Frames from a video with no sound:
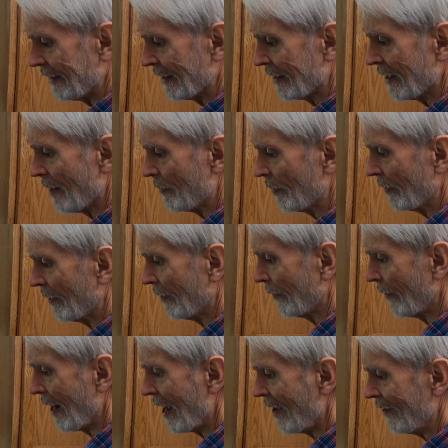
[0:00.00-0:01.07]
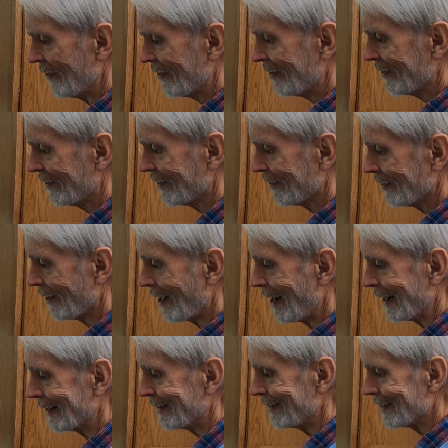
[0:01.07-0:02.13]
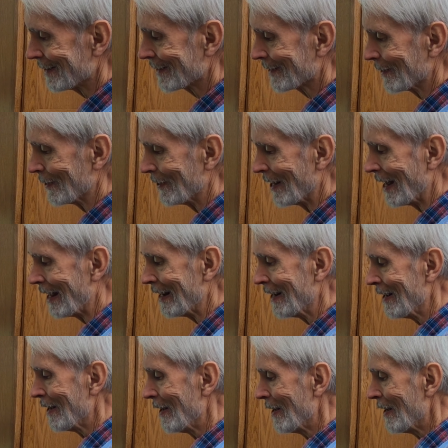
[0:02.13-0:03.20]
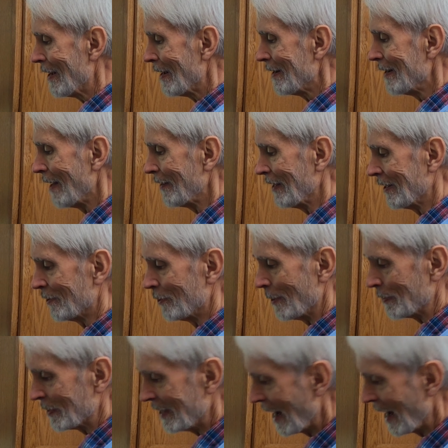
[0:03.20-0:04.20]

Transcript: the cup around like this so that nothing drips